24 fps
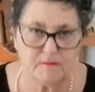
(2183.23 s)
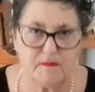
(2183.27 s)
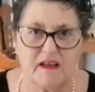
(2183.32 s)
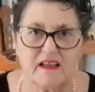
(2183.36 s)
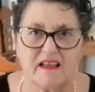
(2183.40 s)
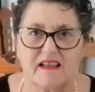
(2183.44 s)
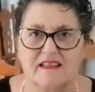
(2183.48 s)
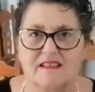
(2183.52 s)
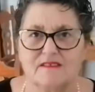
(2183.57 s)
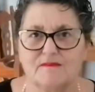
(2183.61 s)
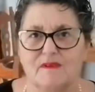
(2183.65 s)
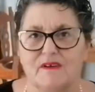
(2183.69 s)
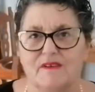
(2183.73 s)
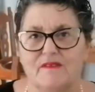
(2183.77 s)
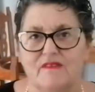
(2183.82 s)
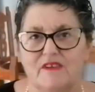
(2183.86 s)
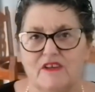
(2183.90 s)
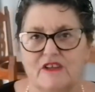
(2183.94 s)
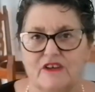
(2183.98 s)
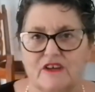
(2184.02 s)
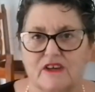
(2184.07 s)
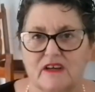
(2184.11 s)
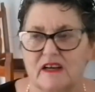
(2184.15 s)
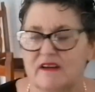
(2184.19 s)
because my
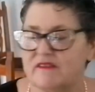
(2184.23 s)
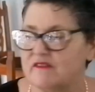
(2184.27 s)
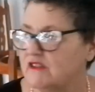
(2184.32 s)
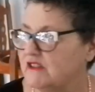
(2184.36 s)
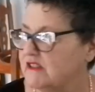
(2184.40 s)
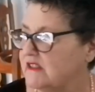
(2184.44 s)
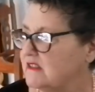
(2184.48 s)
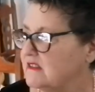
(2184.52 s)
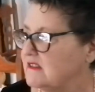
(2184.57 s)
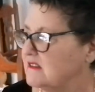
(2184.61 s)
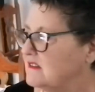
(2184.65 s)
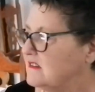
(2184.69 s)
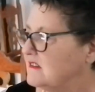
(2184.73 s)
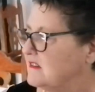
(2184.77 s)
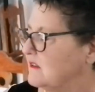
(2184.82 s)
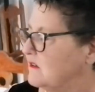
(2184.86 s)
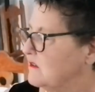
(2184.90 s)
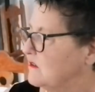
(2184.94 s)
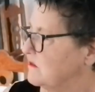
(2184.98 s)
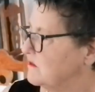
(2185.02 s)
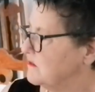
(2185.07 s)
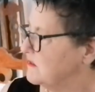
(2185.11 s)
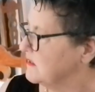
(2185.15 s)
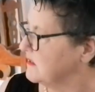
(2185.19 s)
feet are covered in
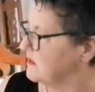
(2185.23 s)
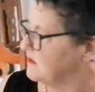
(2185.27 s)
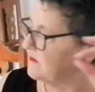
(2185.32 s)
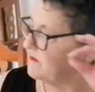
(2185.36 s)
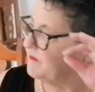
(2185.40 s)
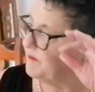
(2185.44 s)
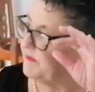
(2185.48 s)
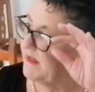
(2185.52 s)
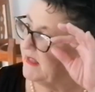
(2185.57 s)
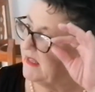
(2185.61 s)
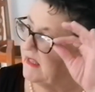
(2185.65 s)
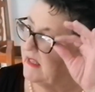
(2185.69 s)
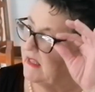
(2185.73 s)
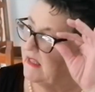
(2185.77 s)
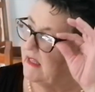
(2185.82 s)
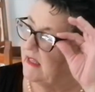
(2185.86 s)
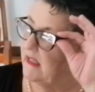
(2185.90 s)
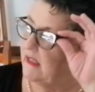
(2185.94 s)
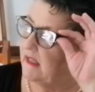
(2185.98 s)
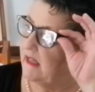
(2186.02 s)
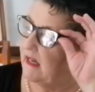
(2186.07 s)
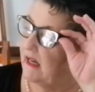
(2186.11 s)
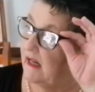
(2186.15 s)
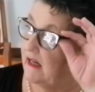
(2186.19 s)
dough. So
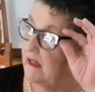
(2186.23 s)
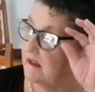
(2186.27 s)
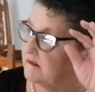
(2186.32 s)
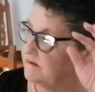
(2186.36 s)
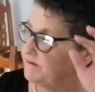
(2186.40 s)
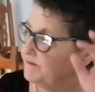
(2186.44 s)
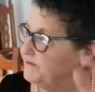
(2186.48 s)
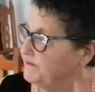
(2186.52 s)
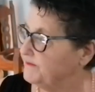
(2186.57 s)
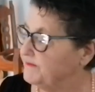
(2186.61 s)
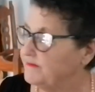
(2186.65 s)
yeah,